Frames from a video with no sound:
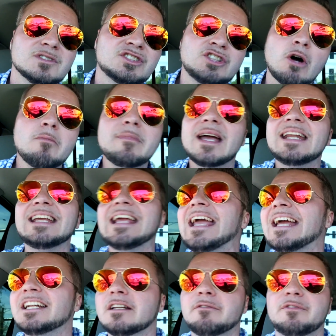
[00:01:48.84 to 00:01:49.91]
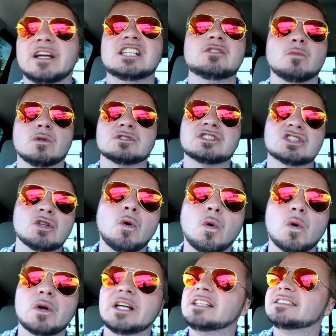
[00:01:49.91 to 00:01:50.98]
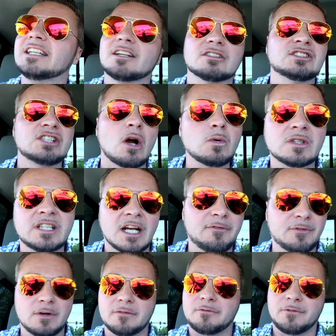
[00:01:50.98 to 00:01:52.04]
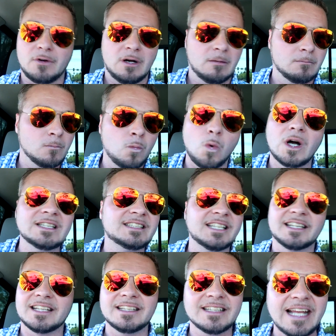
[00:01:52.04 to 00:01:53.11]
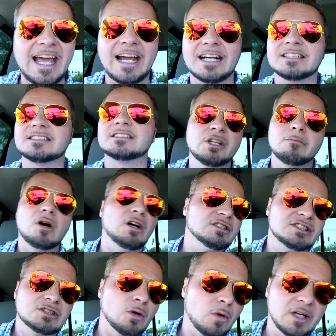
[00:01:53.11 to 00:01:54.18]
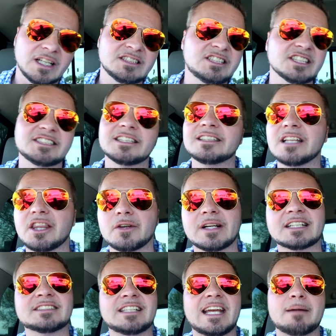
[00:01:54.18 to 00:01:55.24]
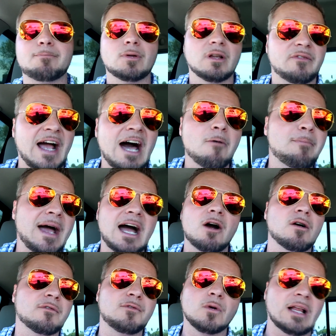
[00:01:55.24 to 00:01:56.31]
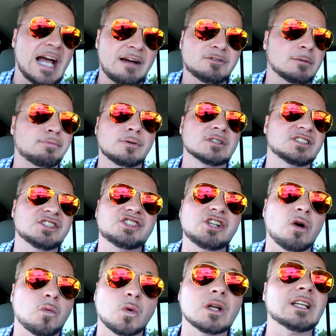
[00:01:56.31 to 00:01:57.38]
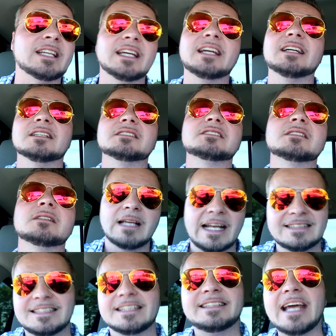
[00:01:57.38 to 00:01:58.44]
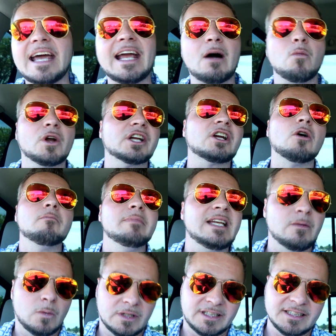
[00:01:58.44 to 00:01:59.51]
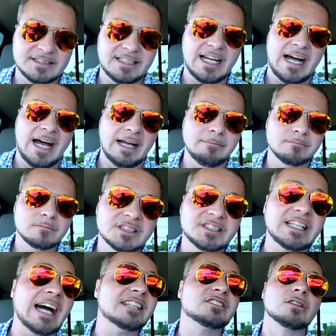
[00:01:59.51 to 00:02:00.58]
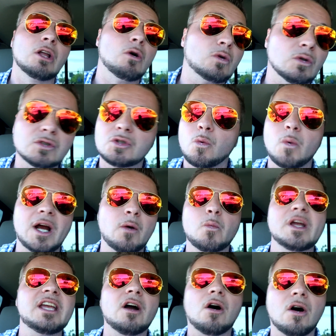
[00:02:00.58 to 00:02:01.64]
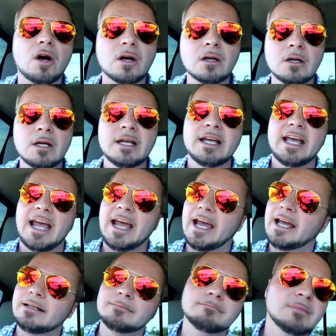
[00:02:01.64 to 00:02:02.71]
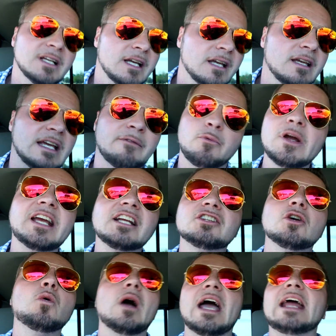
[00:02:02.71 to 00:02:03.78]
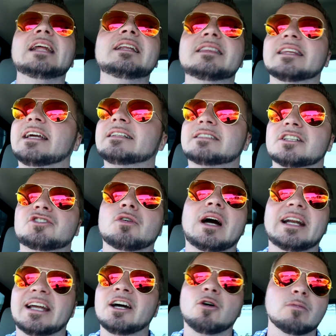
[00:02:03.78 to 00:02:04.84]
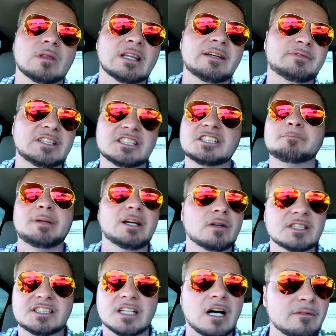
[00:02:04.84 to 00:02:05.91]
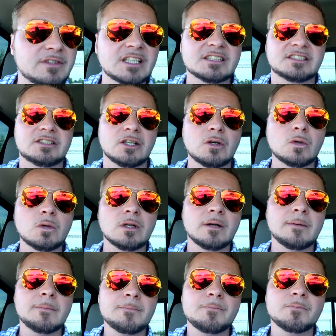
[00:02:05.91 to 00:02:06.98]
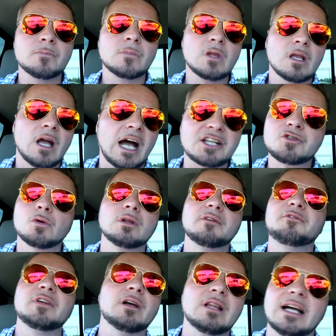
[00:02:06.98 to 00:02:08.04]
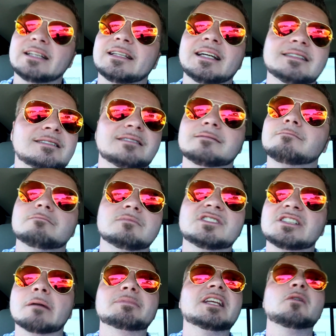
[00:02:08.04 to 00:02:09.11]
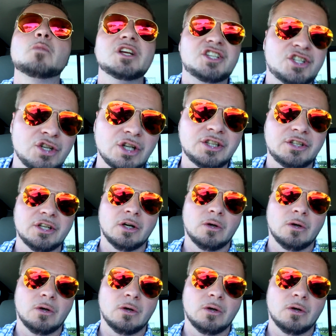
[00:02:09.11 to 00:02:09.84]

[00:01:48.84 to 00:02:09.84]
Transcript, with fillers: so many individual stories that are so different from one to the next. Jamal's story is just another example of how powerful After Prison Show really is. And today I wanna go meet with this guy. This guy's local to where we are, and if we can do anything to try to help lift the spirits of this dude, I truly feel like that's something we should